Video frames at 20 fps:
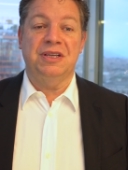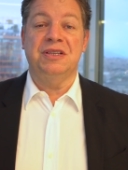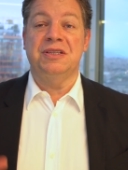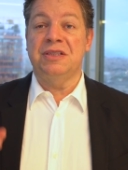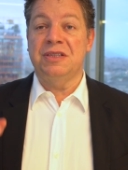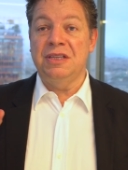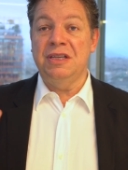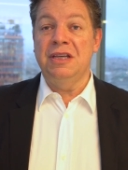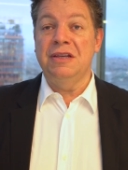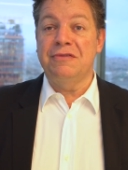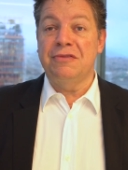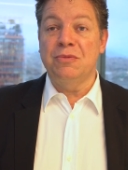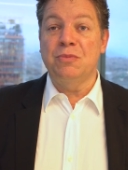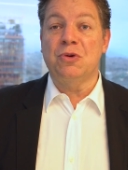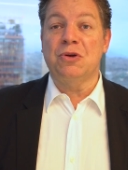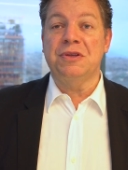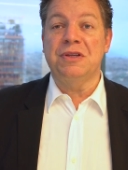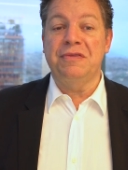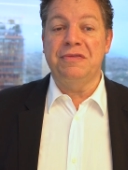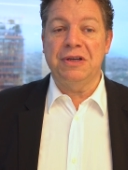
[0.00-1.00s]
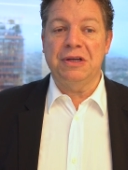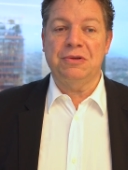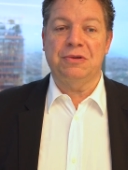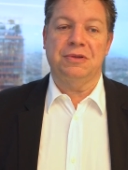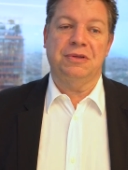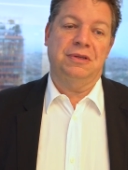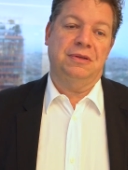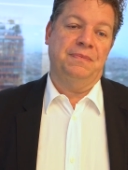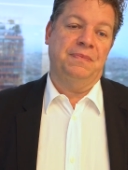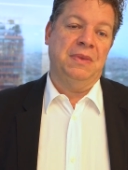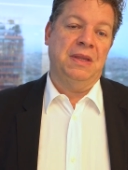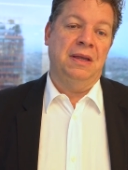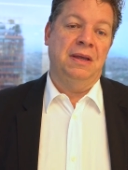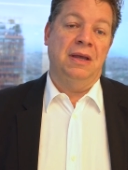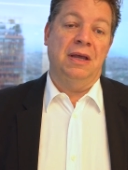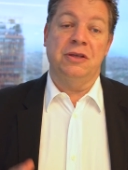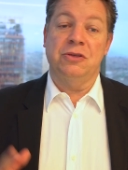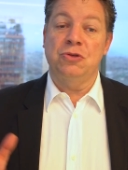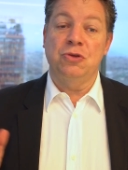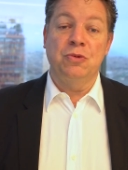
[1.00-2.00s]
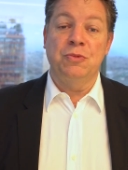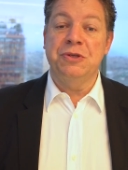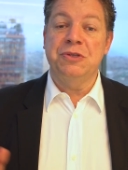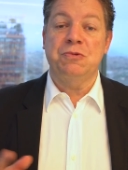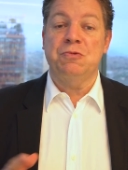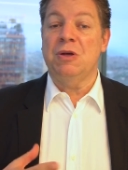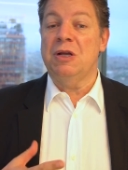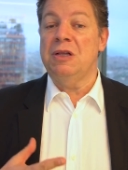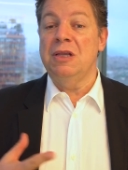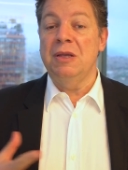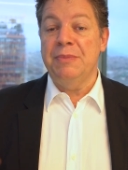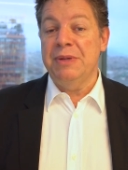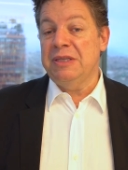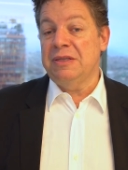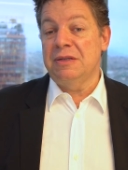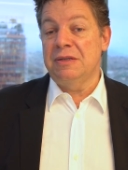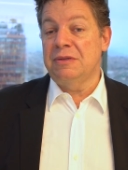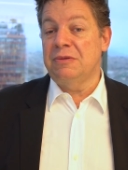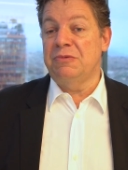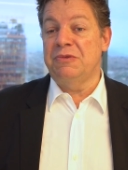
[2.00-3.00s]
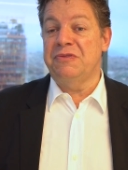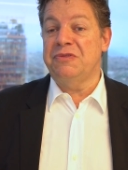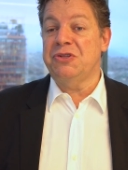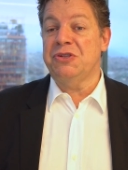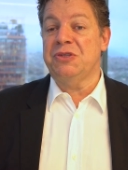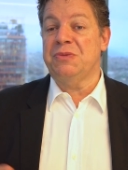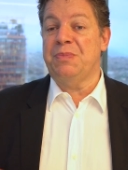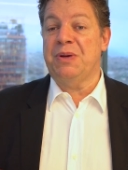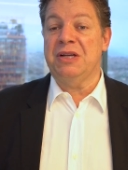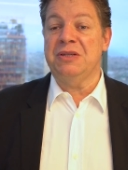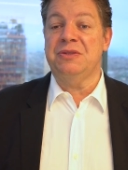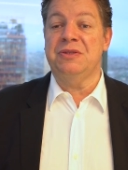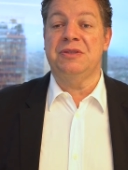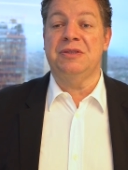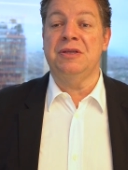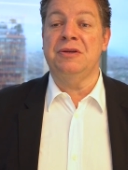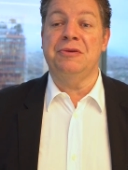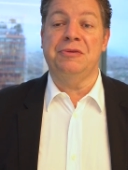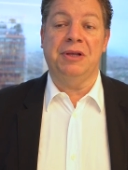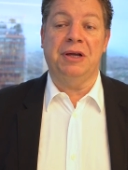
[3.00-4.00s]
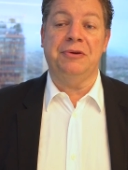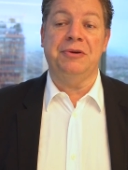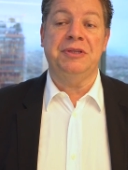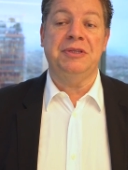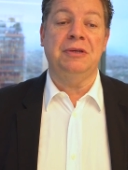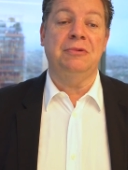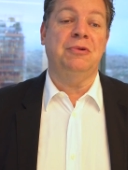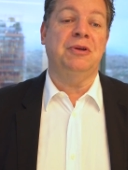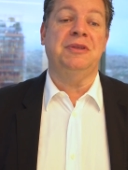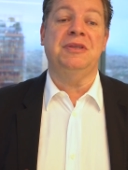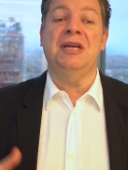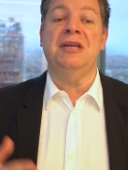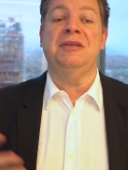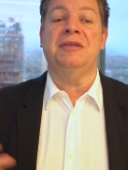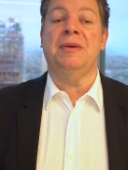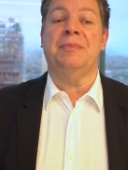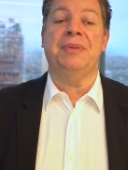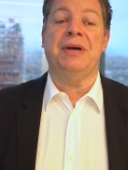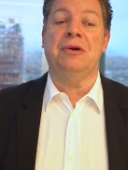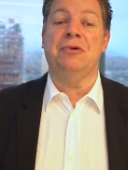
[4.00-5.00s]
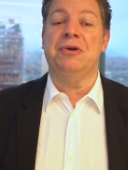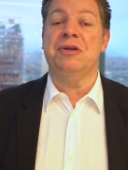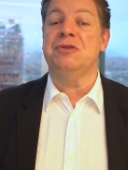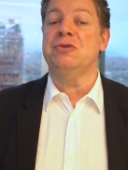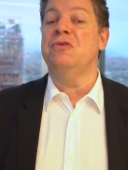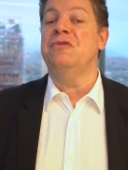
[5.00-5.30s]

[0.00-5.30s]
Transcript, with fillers: is even more difficult. As humans, we are limited. We've just passed the singularity where data power has